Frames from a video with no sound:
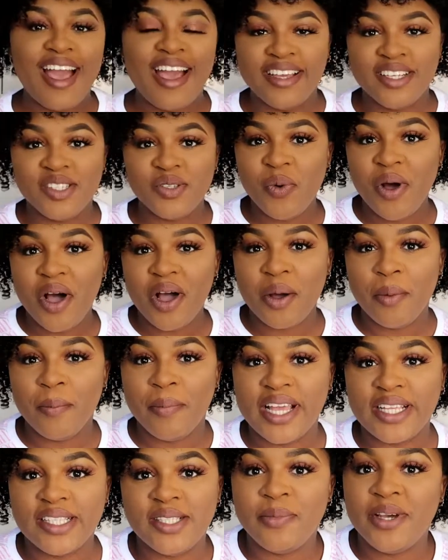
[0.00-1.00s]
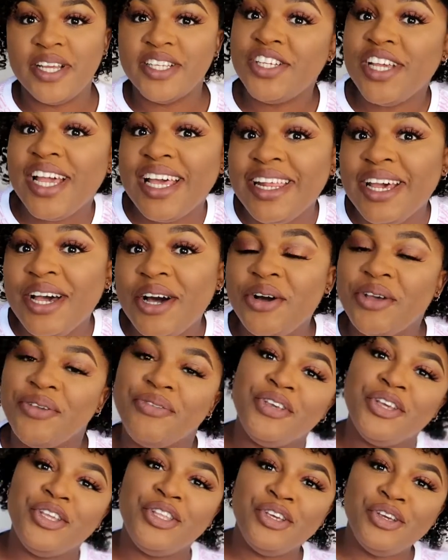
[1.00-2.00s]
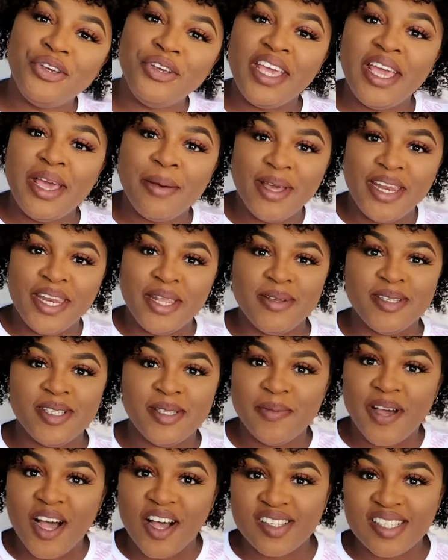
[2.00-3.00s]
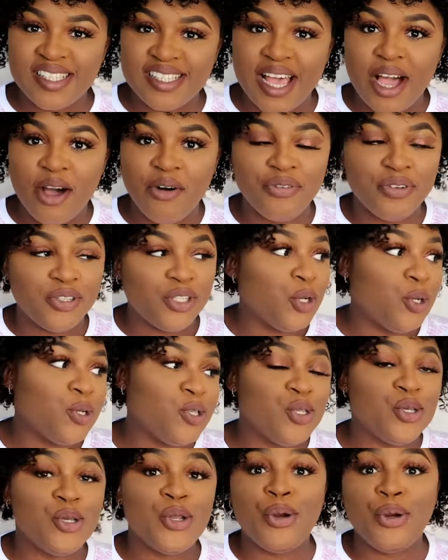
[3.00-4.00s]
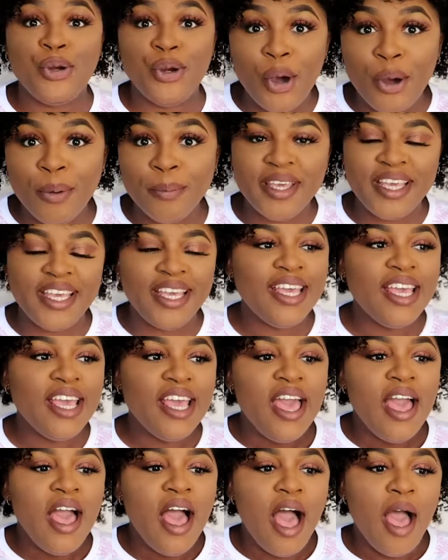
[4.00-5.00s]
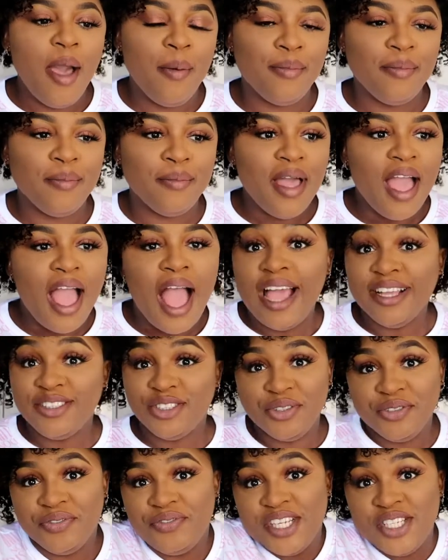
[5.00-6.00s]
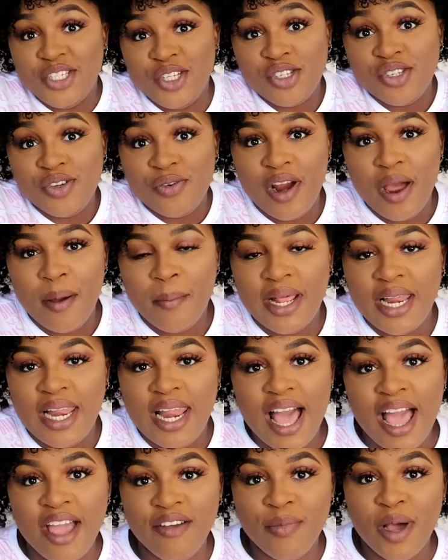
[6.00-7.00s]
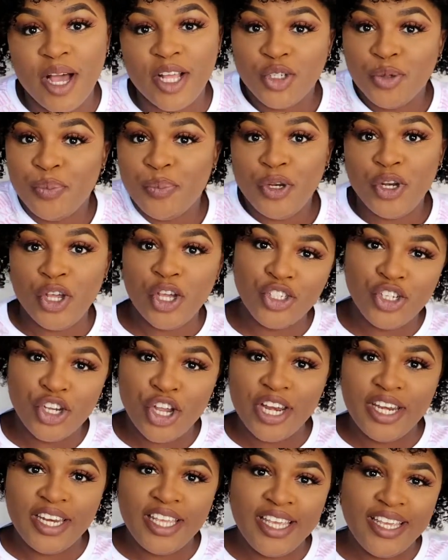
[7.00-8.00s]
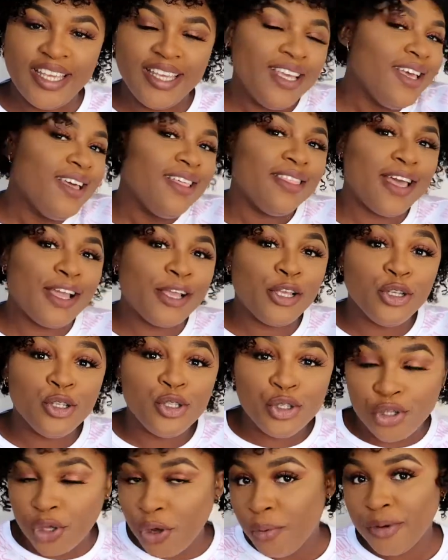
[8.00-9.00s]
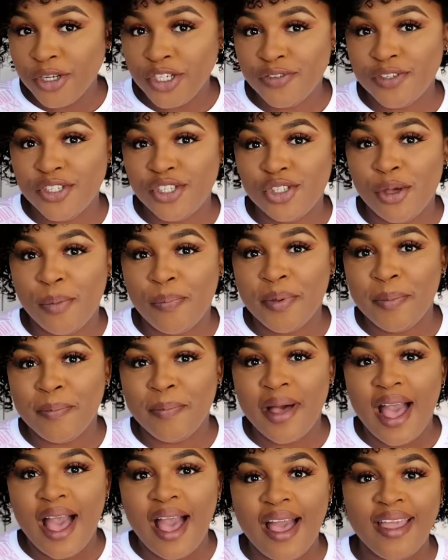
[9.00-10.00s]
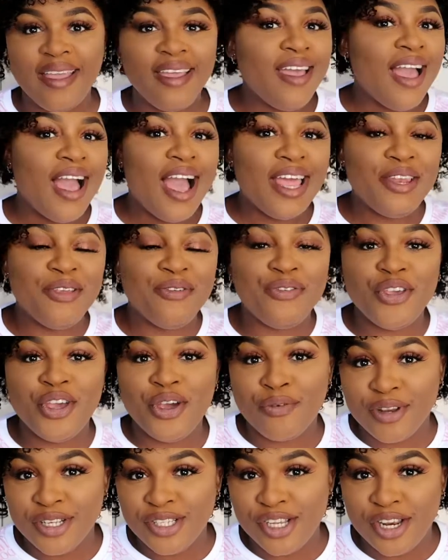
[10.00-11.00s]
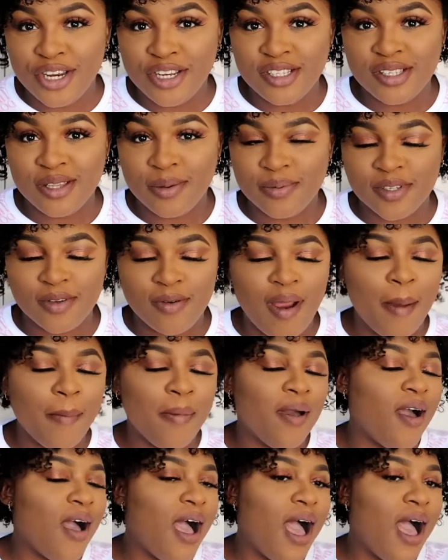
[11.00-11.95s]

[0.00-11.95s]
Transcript: guys, welcome back to my channel. If you're new here, my name is Marcel. For those who don't know me, um I do videos around my life, my entrepreneur journey. Thank you so much for stopping by, and if you're a returning subscriber,